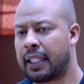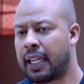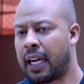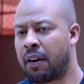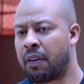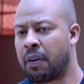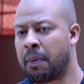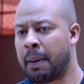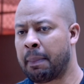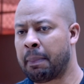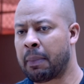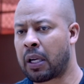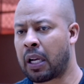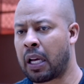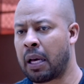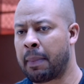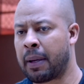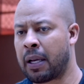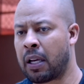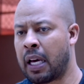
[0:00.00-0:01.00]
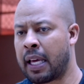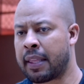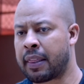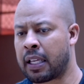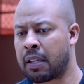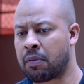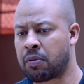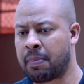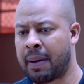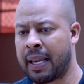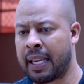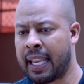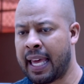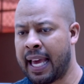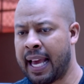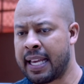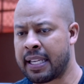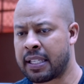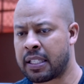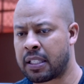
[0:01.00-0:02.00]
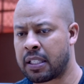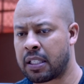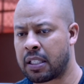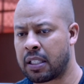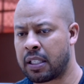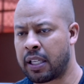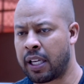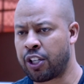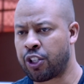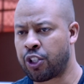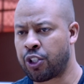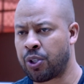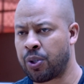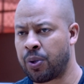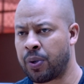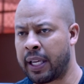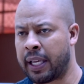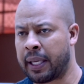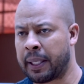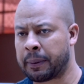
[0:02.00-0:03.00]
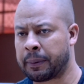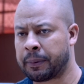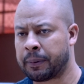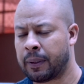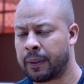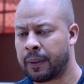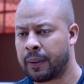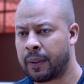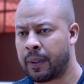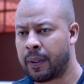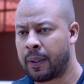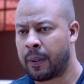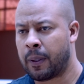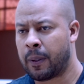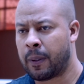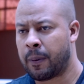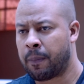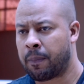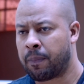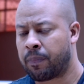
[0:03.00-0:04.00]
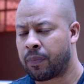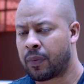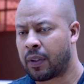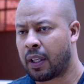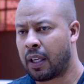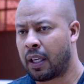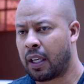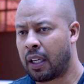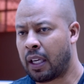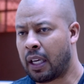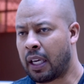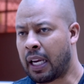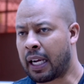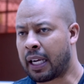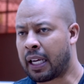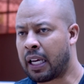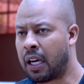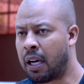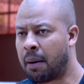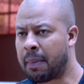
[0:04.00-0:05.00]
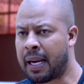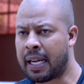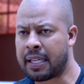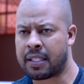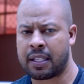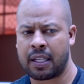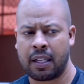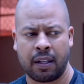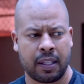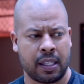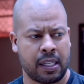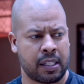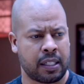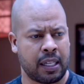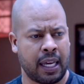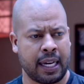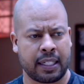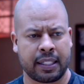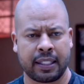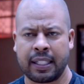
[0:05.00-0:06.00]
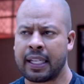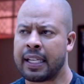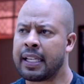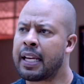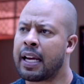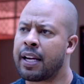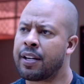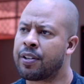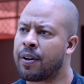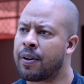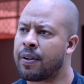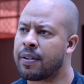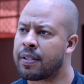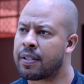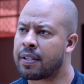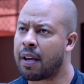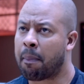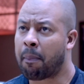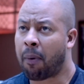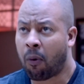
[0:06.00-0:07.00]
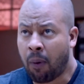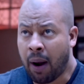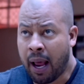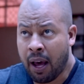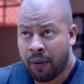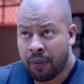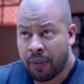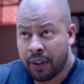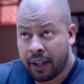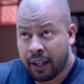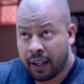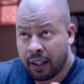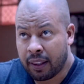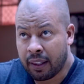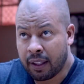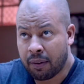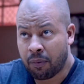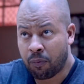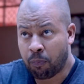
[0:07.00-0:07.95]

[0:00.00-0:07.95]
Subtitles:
I remember coming on, I think it was my last day of shooting. And I come and I see all these like teenagers around the